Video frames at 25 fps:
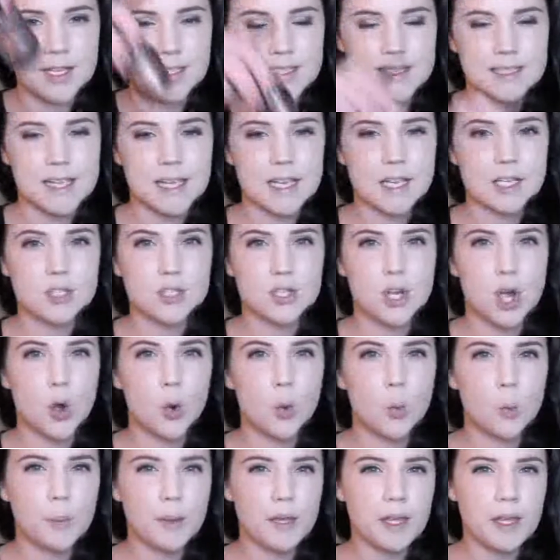It's like a
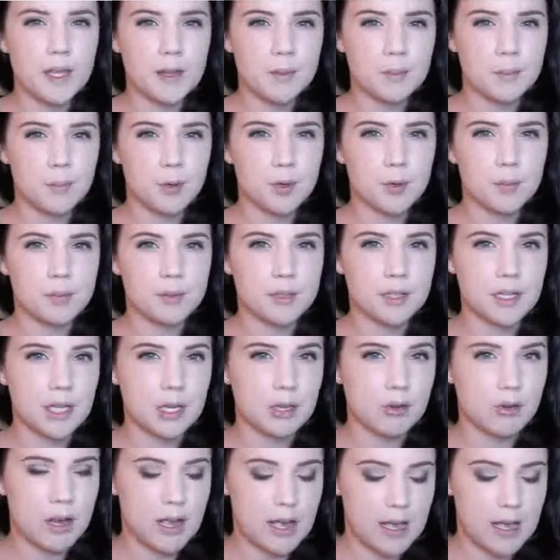taupey, purpley